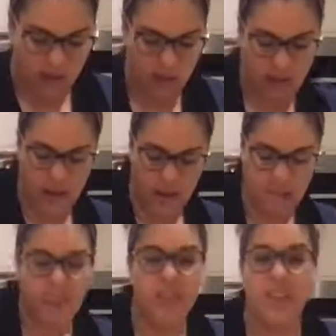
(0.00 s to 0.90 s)

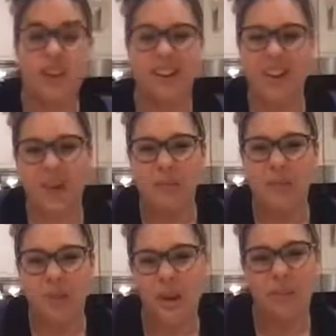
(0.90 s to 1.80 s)
Okay, can't coat my
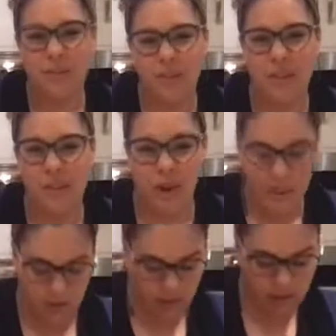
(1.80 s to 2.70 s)
top, so I'm just going to
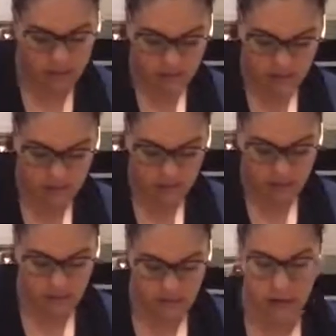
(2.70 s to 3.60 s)
wipe it off.
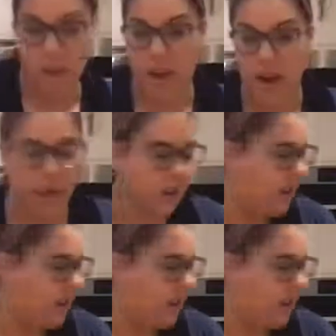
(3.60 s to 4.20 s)
I'll be back.